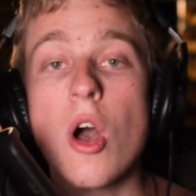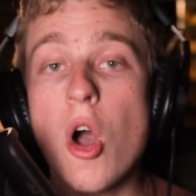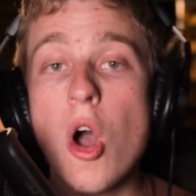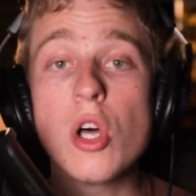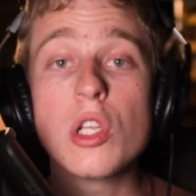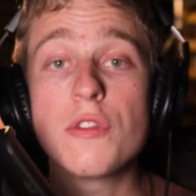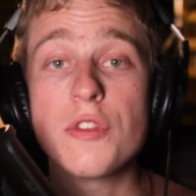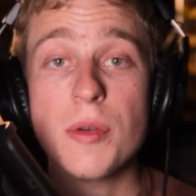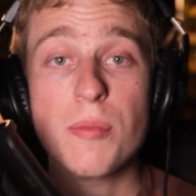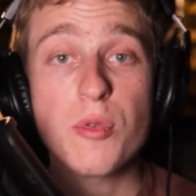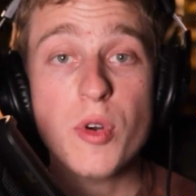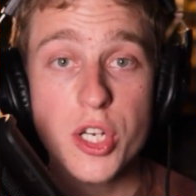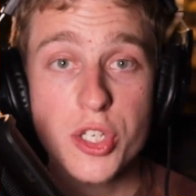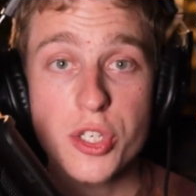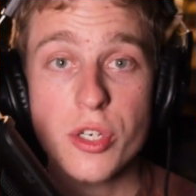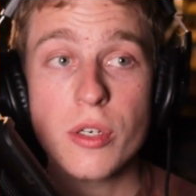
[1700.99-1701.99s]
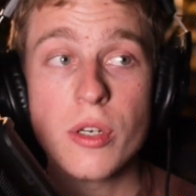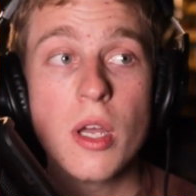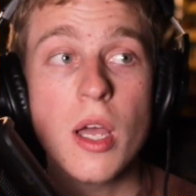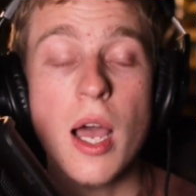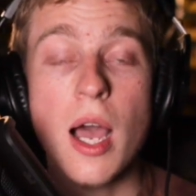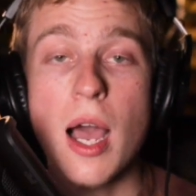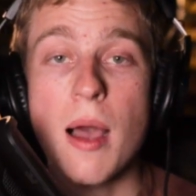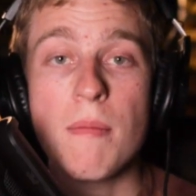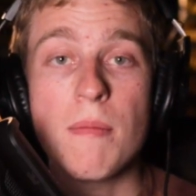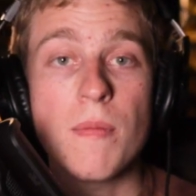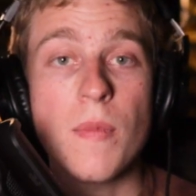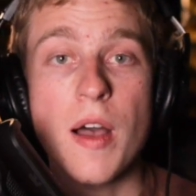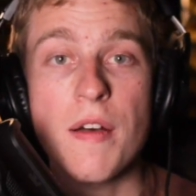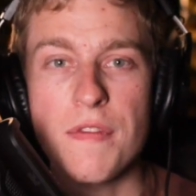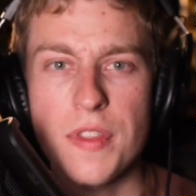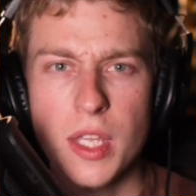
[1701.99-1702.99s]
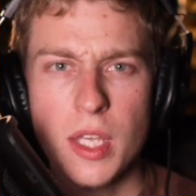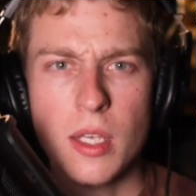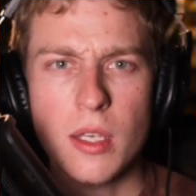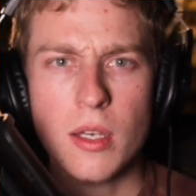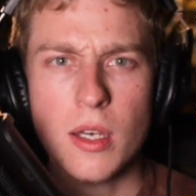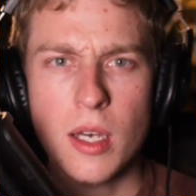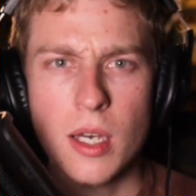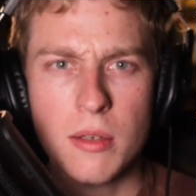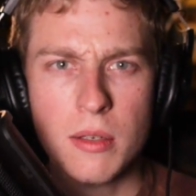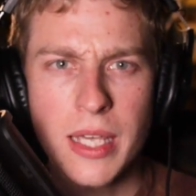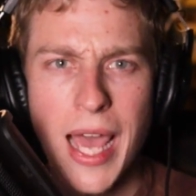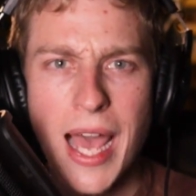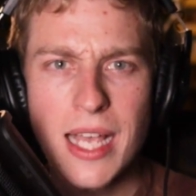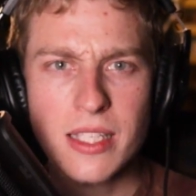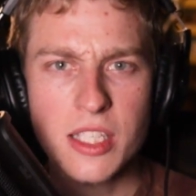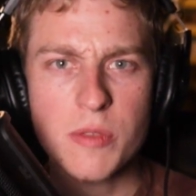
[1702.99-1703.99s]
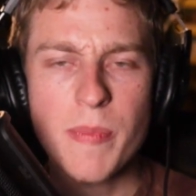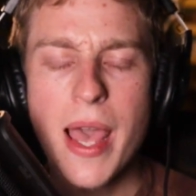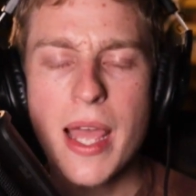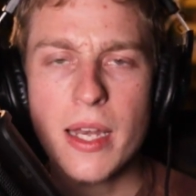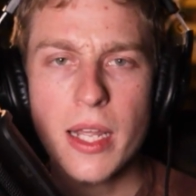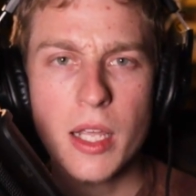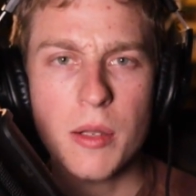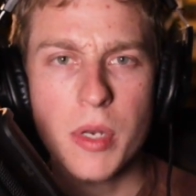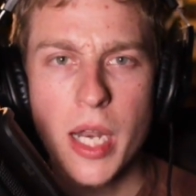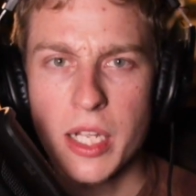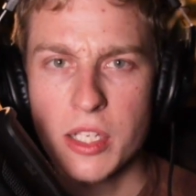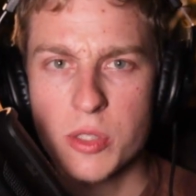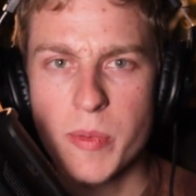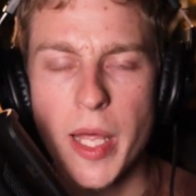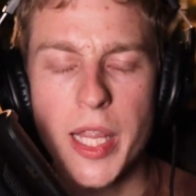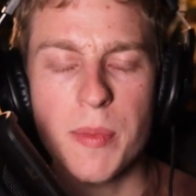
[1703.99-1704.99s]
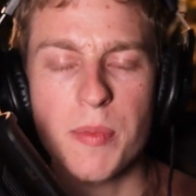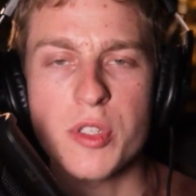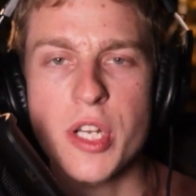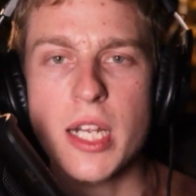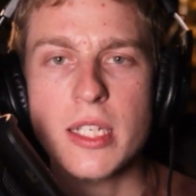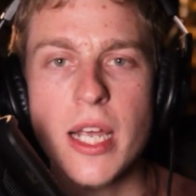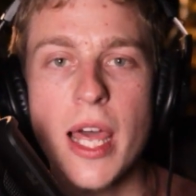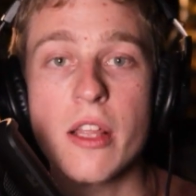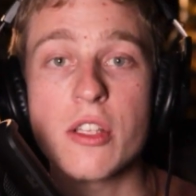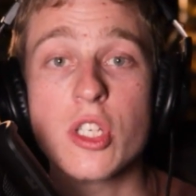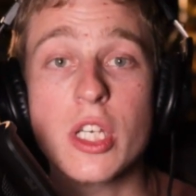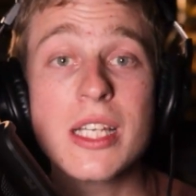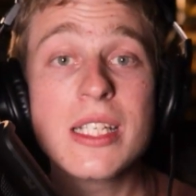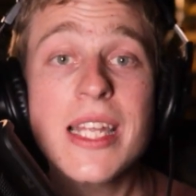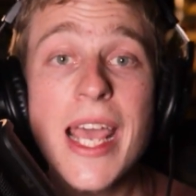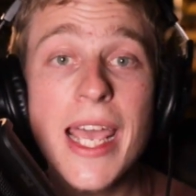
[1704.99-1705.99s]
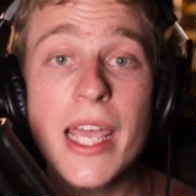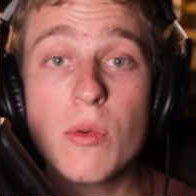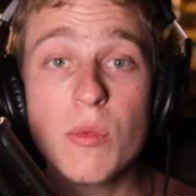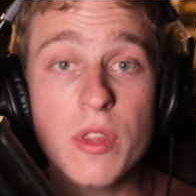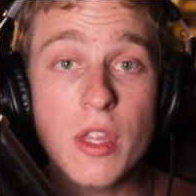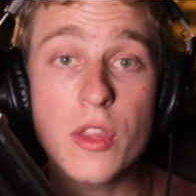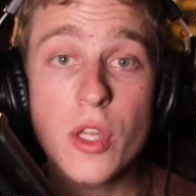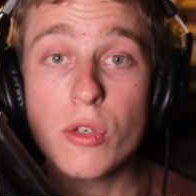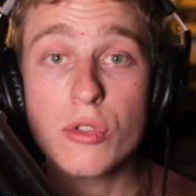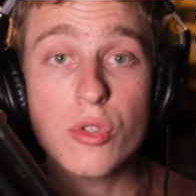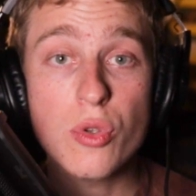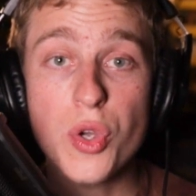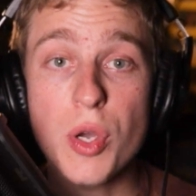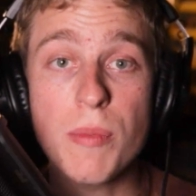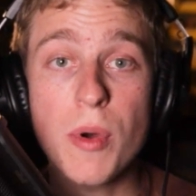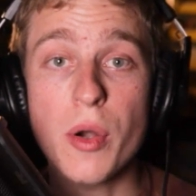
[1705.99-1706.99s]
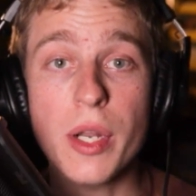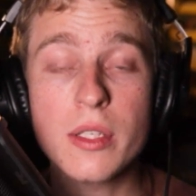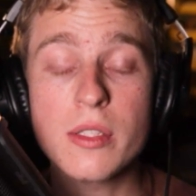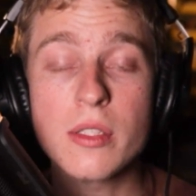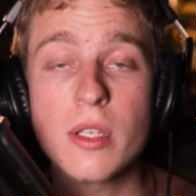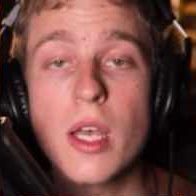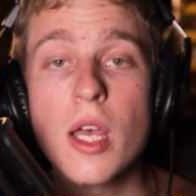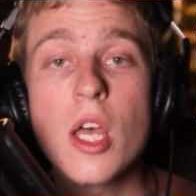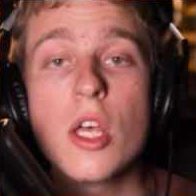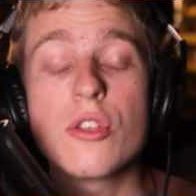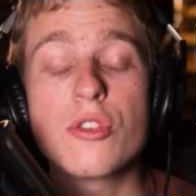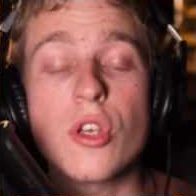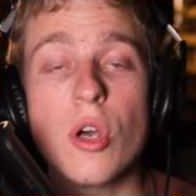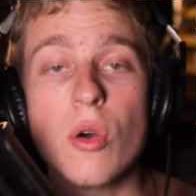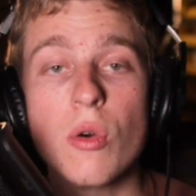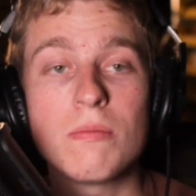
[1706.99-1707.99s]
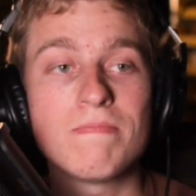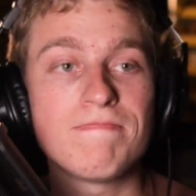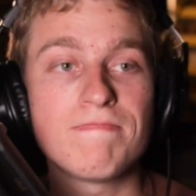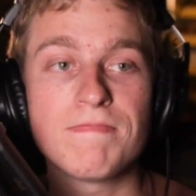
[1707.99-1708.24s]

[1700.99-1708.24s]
All of the pressure of the gas expanding and expelling the projectiles contained within those two components. So